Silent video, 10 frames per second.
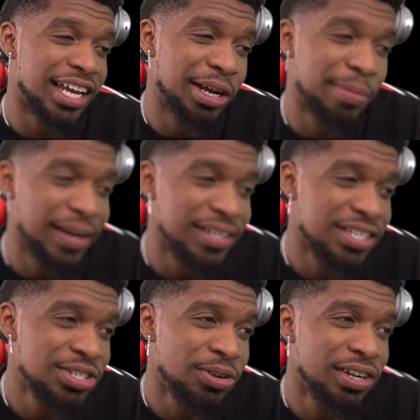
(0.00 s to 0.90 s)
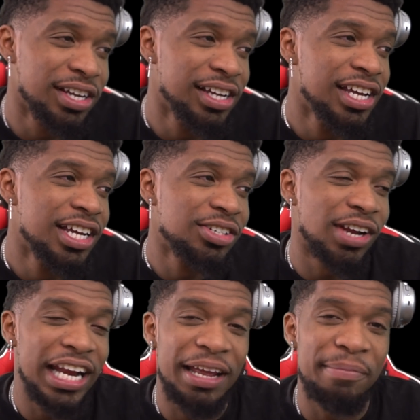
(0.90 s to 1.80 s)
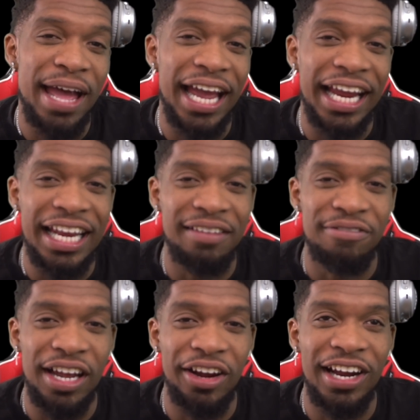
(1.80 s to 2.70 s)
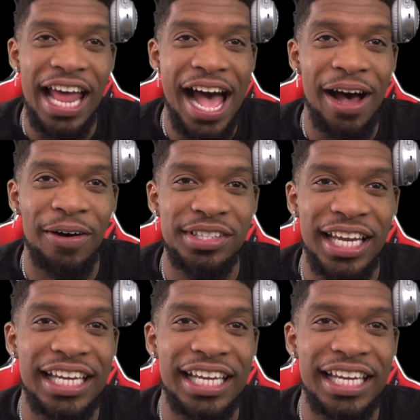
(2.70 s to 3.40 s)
Like, everybody just sort of trying to get back in and figure it out,